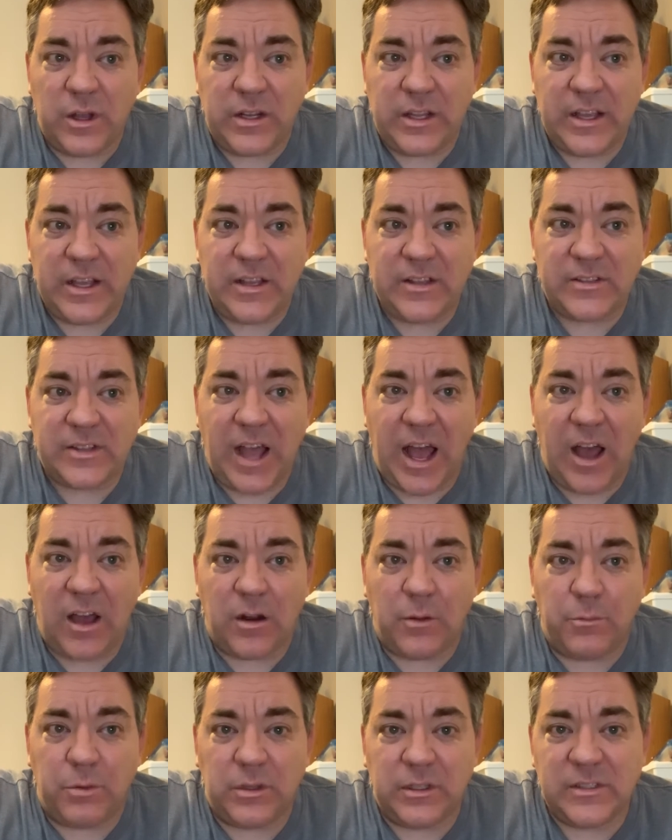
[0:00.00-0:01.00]
he's out
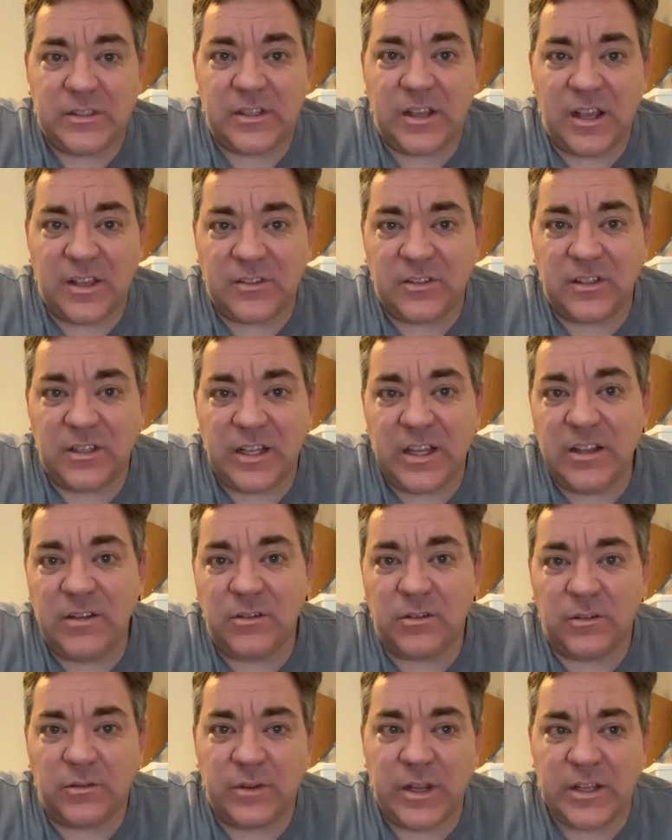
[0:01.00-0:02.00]
of police custody,
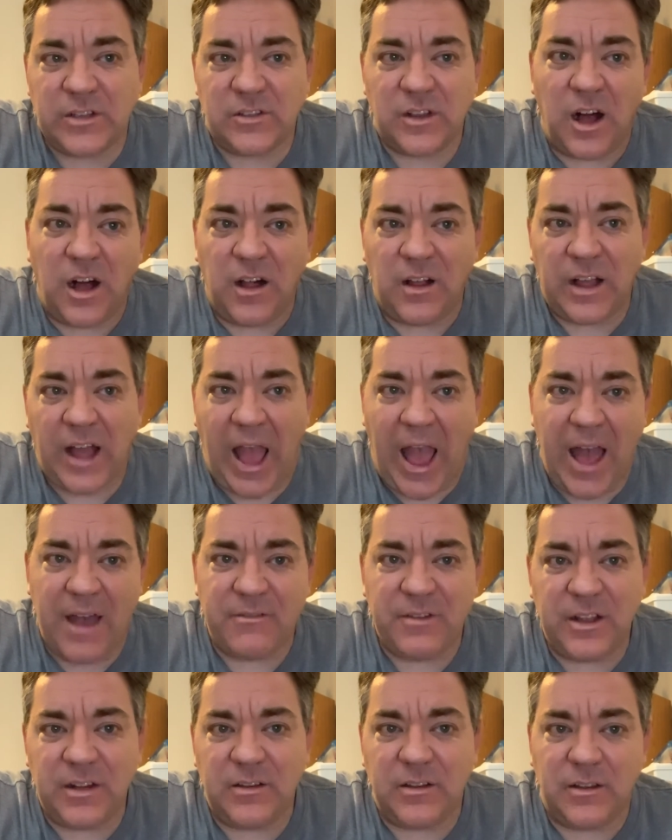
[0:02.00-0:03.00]
wreaks all
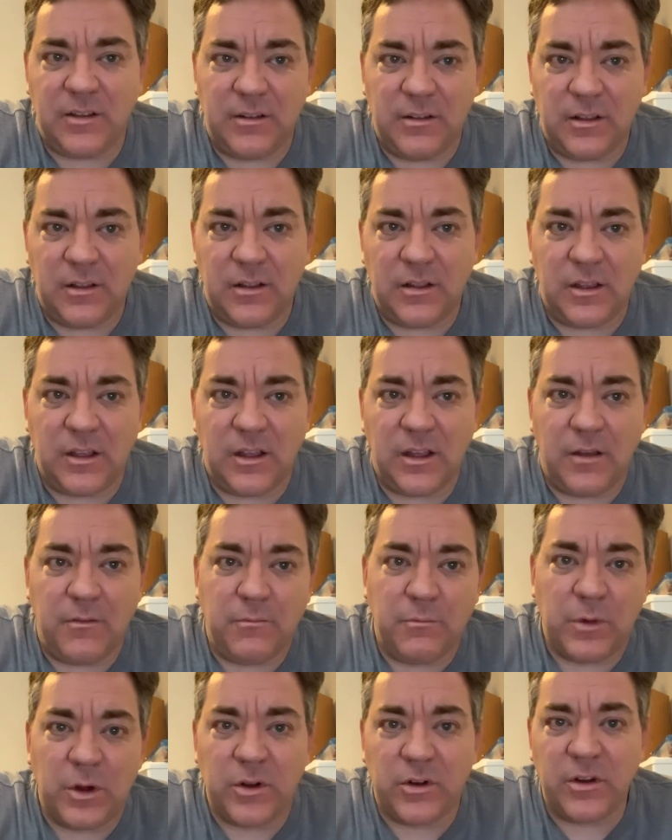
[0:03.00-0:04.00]
havoc,
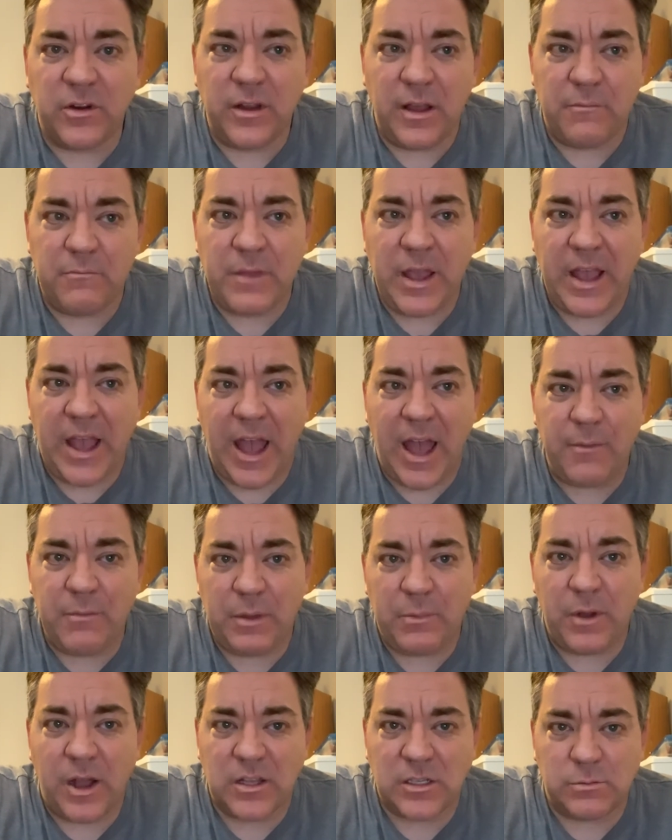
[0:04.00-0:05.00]
murder, and mayhem he
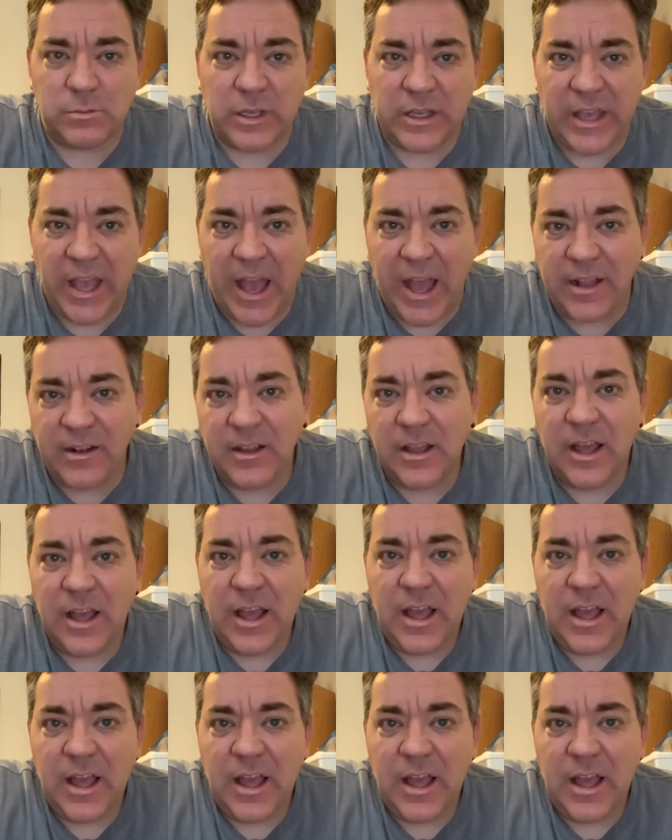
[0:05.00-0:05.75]
possibly can.